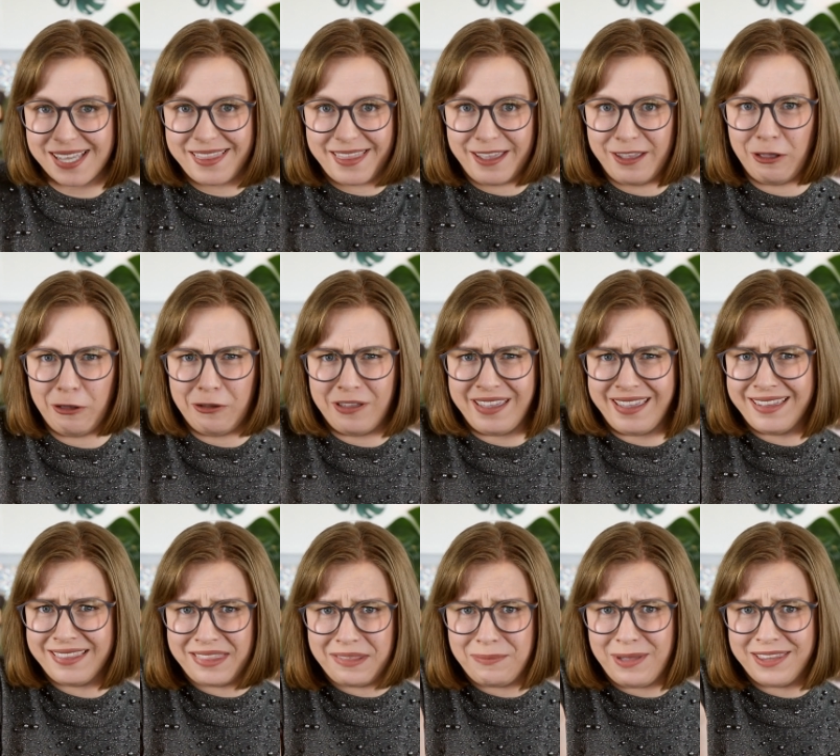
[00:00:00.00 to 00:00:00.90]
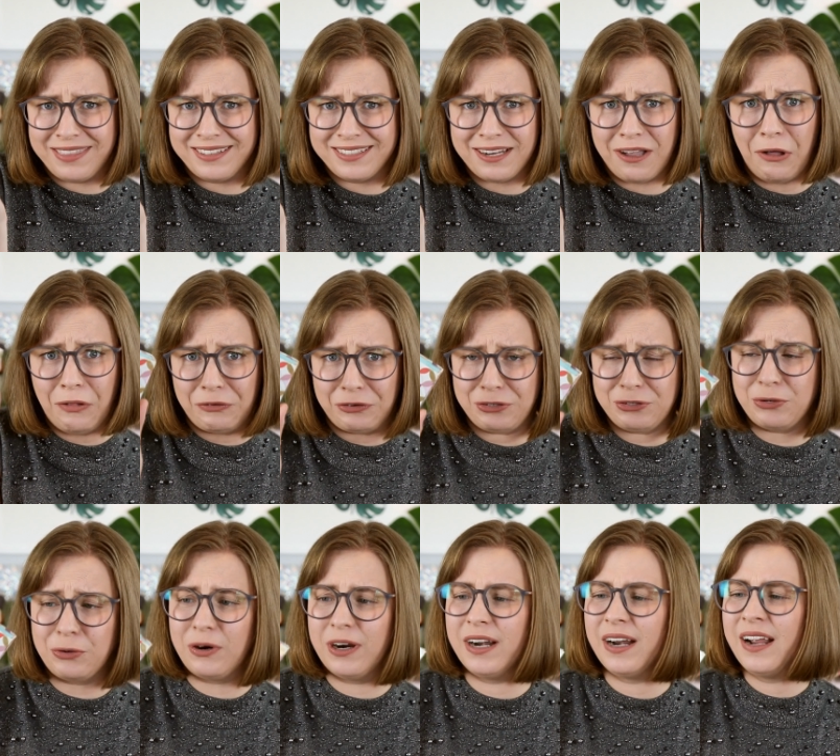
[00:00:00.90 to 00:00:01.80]
I think you can get them at the dollar
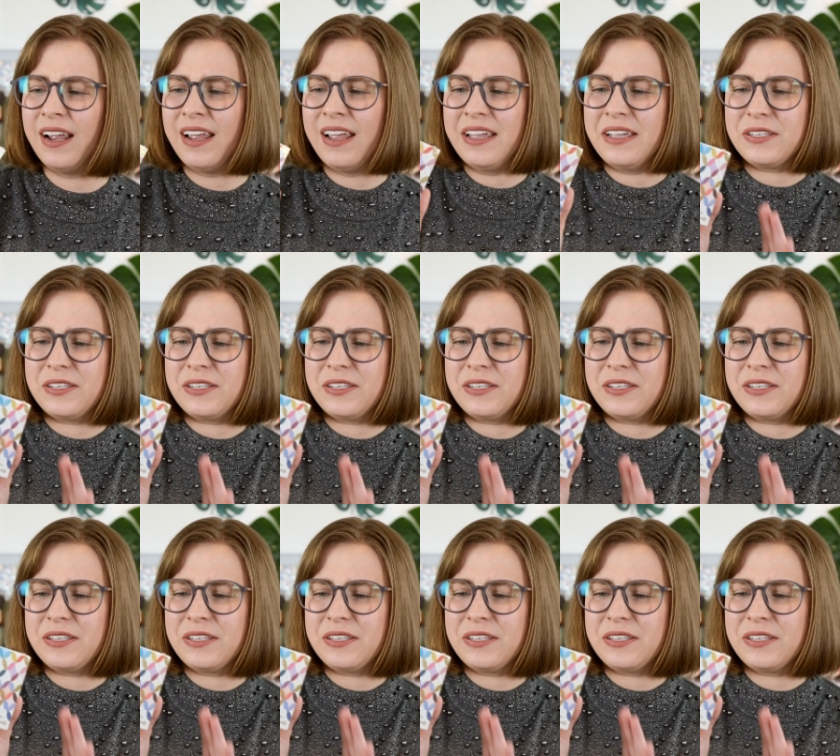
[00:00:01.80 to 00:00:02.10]
store.